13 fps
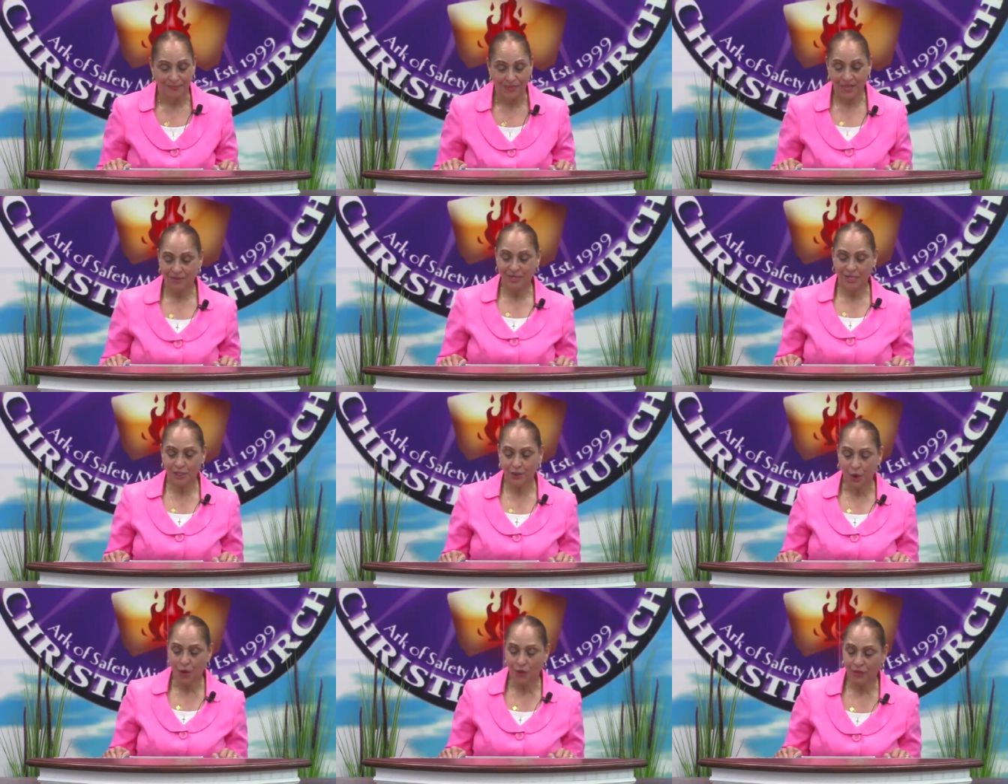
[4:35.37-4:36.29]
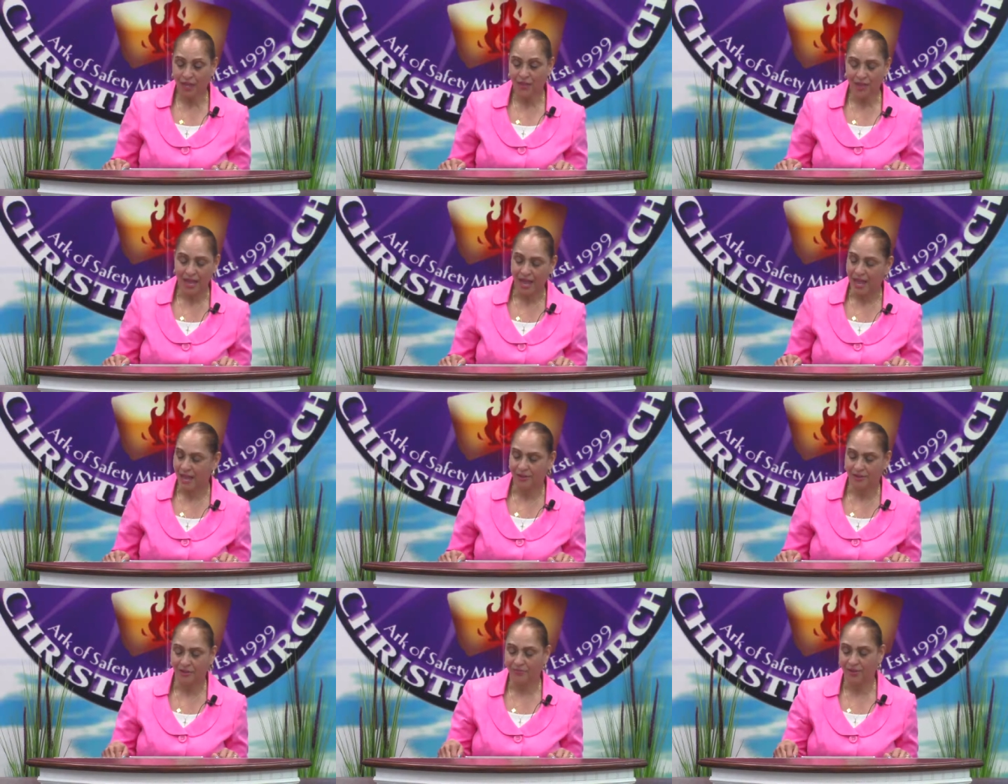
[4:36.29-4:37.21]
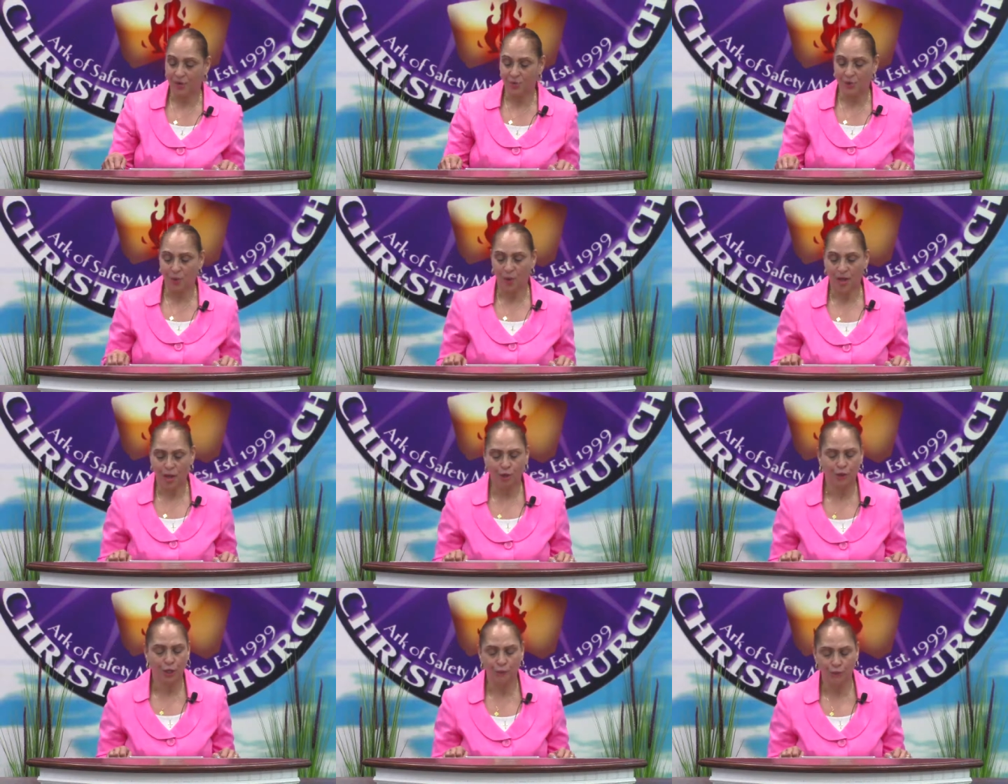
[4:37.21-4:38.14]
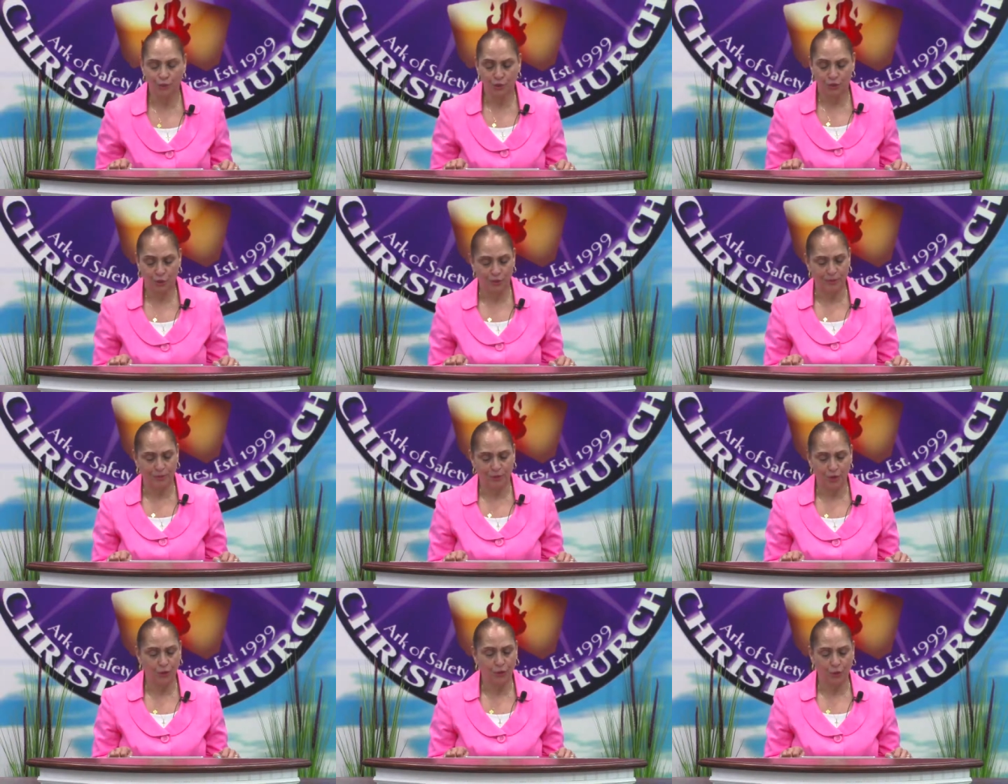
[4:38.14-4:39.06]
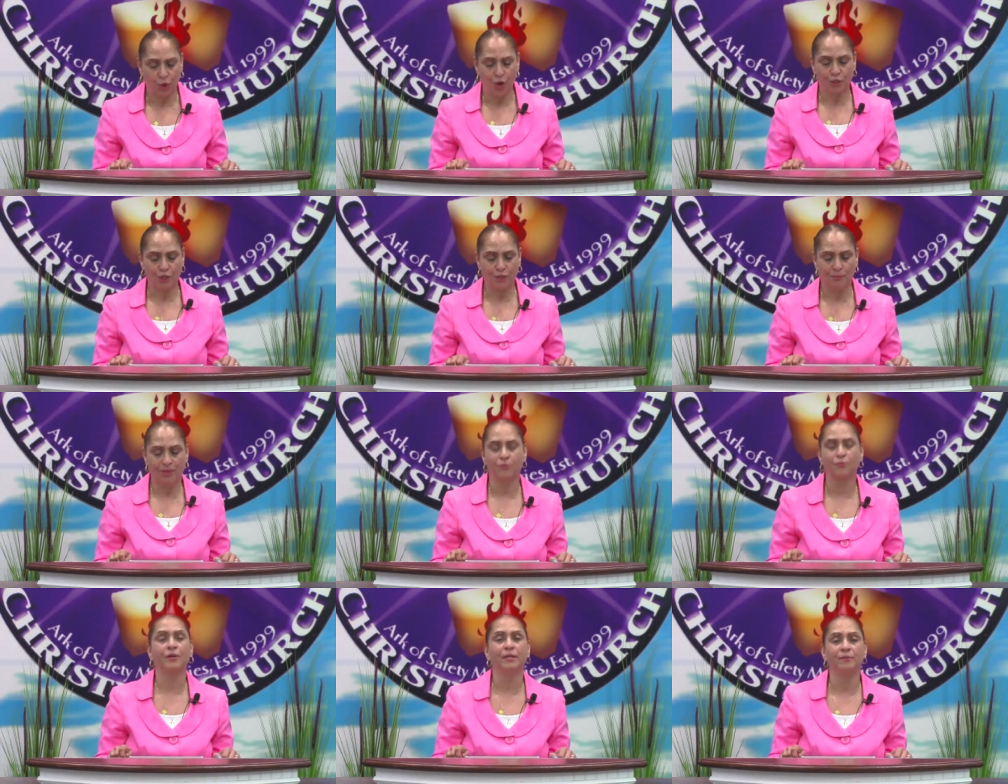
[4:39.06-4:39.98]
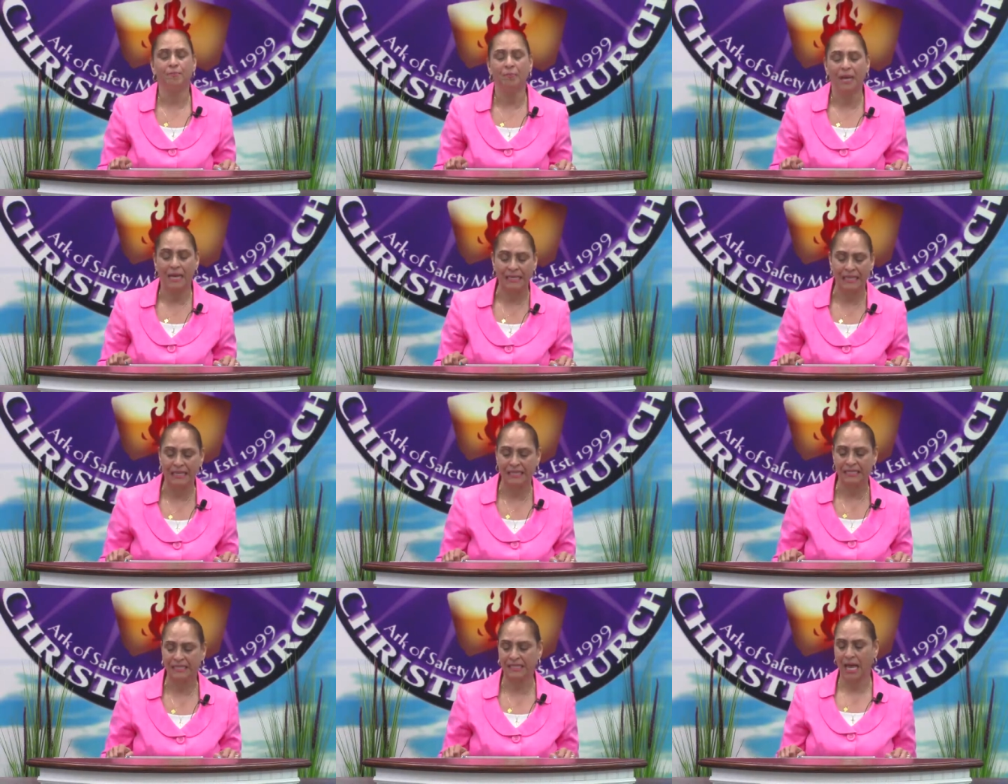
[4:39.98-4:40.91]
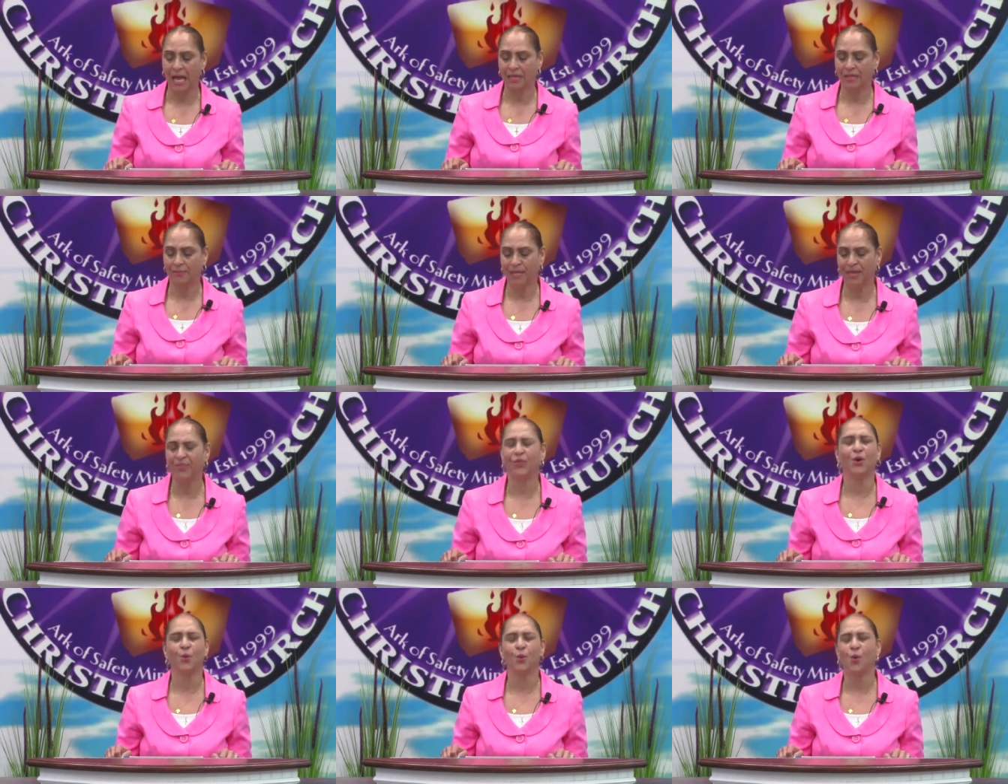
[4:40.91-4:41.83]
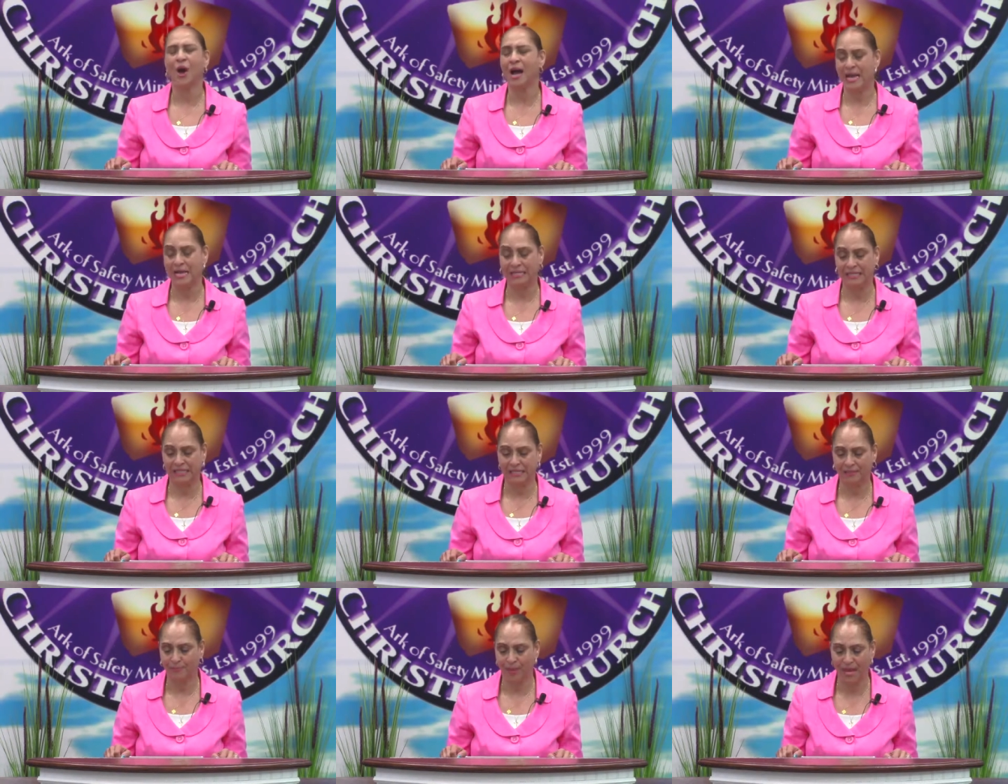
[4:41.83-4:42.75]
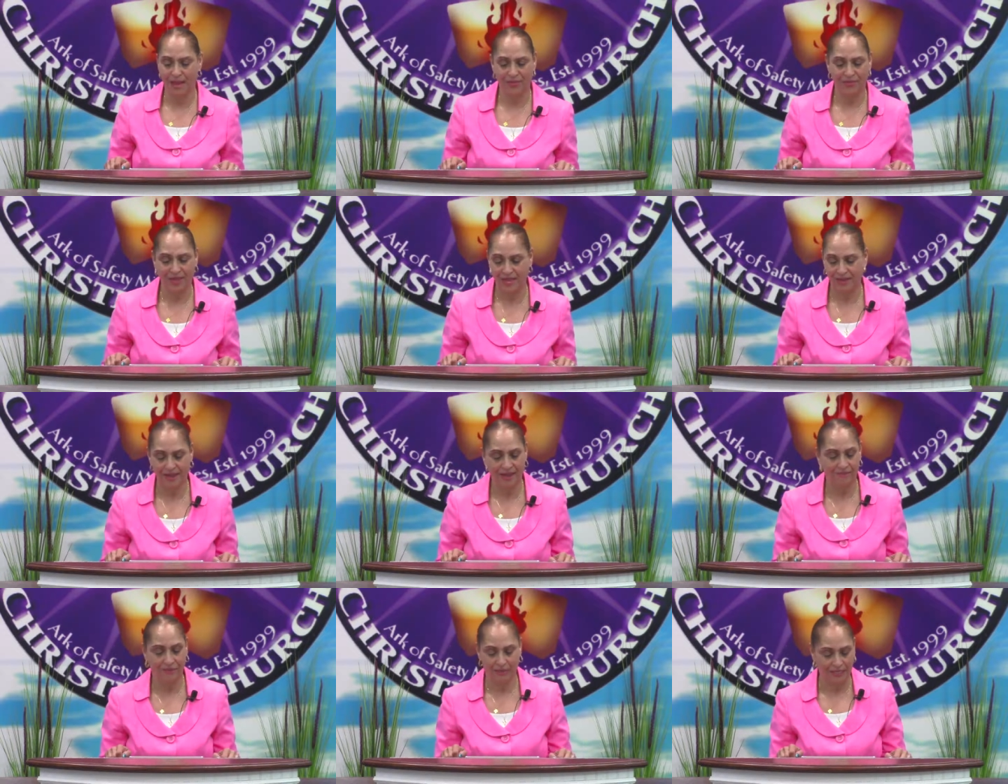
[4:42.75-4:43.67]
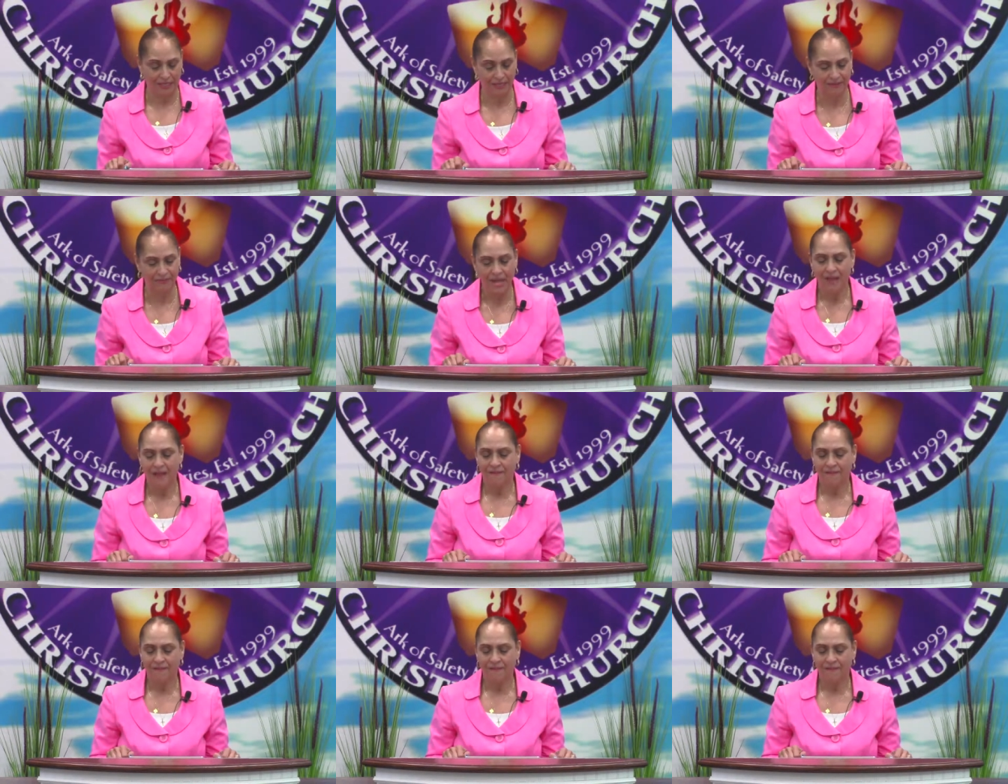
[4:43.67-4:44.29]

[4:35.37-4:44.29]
There is, on the other hand, a very well-known scripture thought to be written by King Solomon, the wisest man that ever lived,